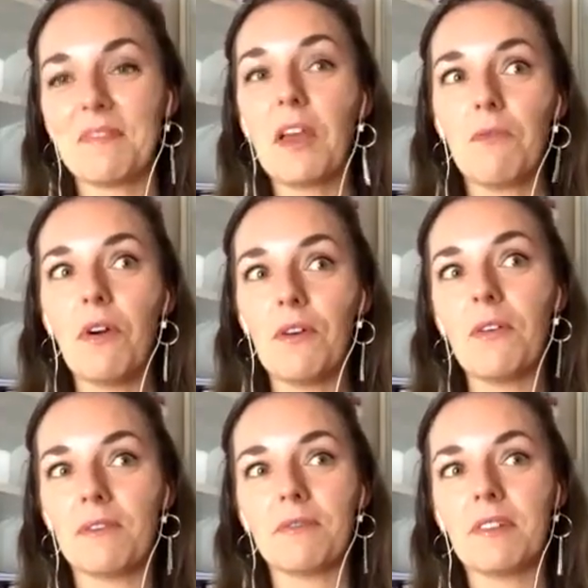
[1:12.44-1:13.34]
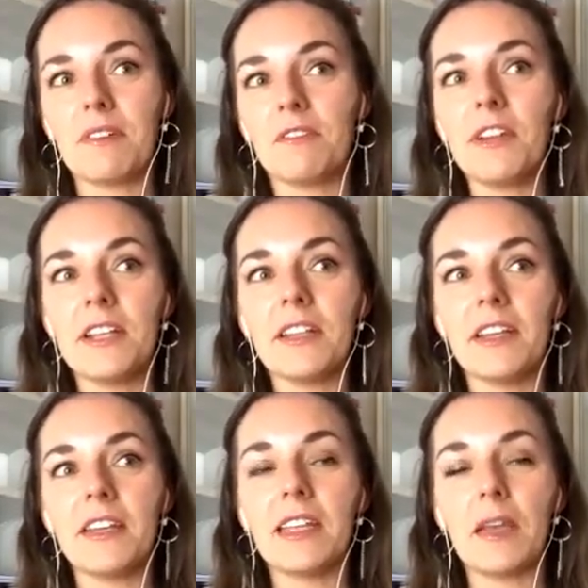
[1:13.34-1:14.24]
Well,
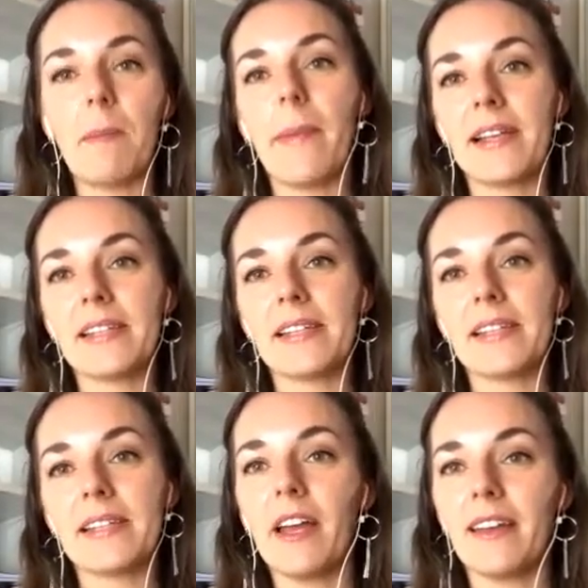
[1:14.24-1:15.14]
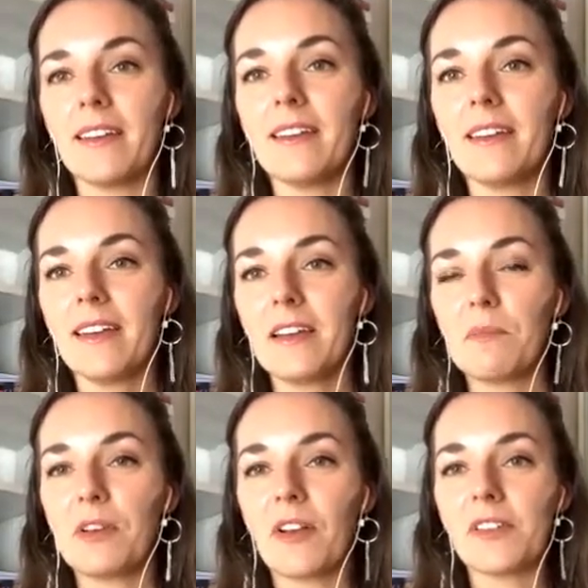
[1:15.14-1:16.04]
really in a massive way,
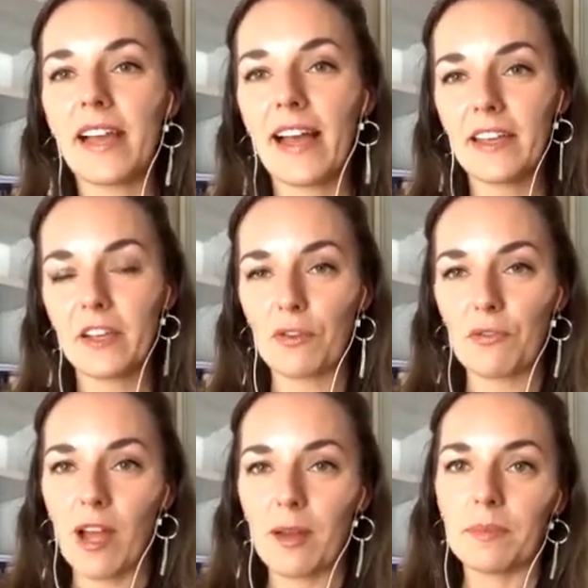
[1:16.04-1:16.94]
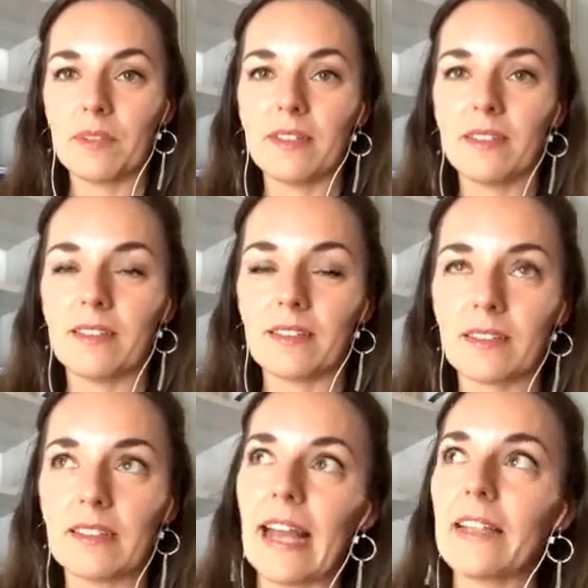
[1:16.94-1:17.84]
because I grew up
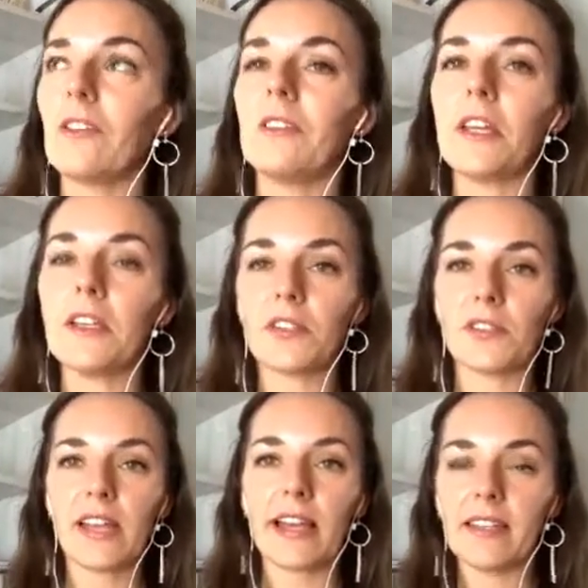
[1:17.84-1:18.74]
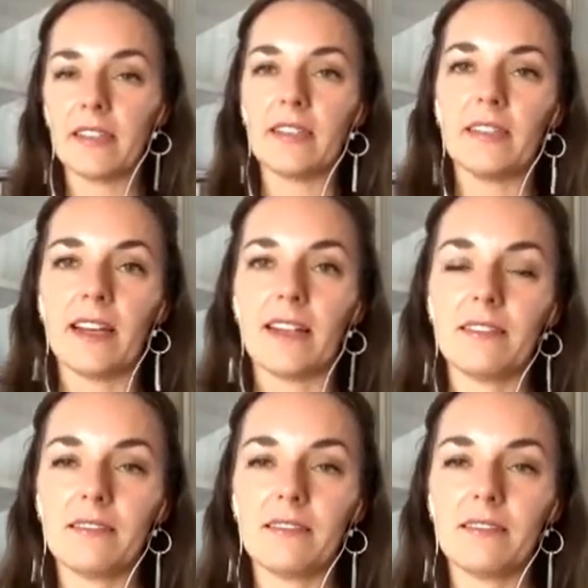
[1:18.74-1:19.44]
not only in society that